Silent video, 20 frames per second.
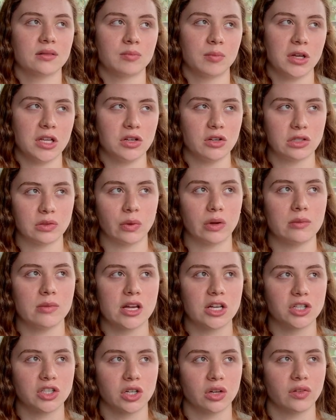But you just want to
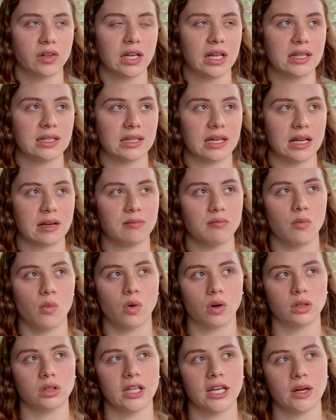make sure that it's like
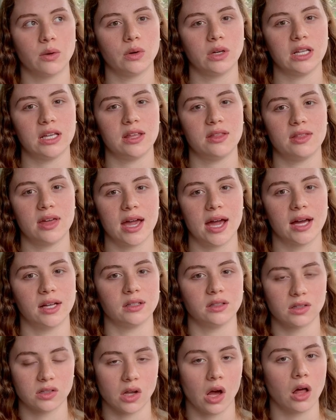more liquidy
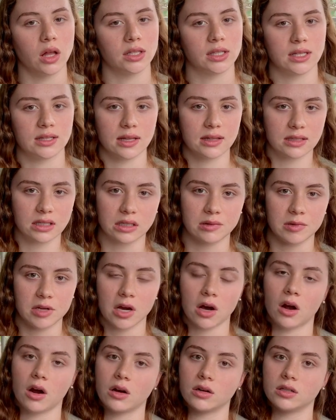than solid, because it's going to be
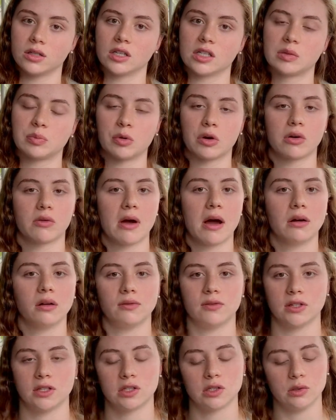hard to spread around
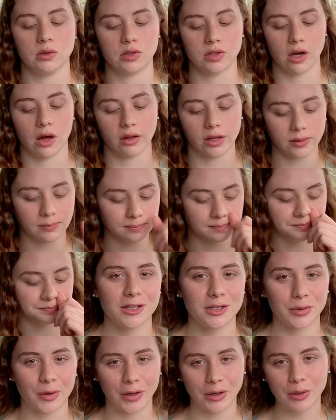if it's too solid.
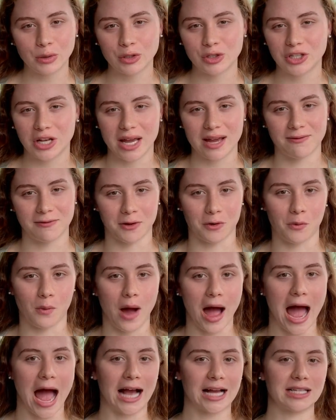So I don't shave or
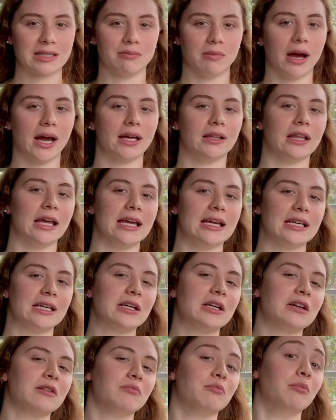wax my like
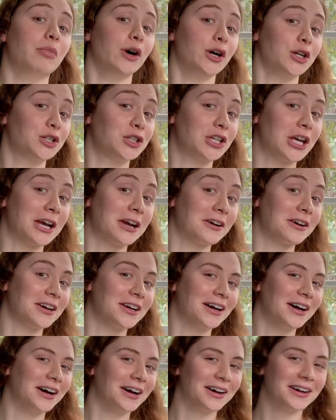bush
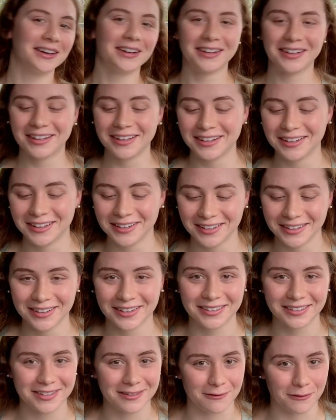area,
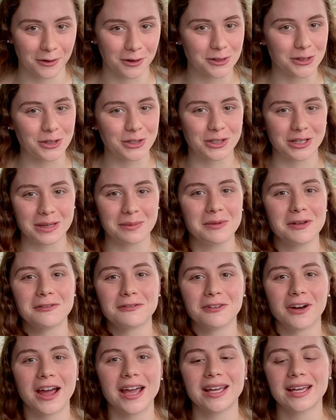if we're just going to be
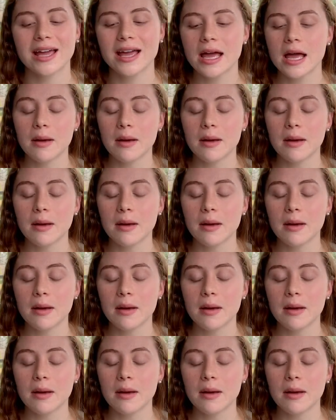frank.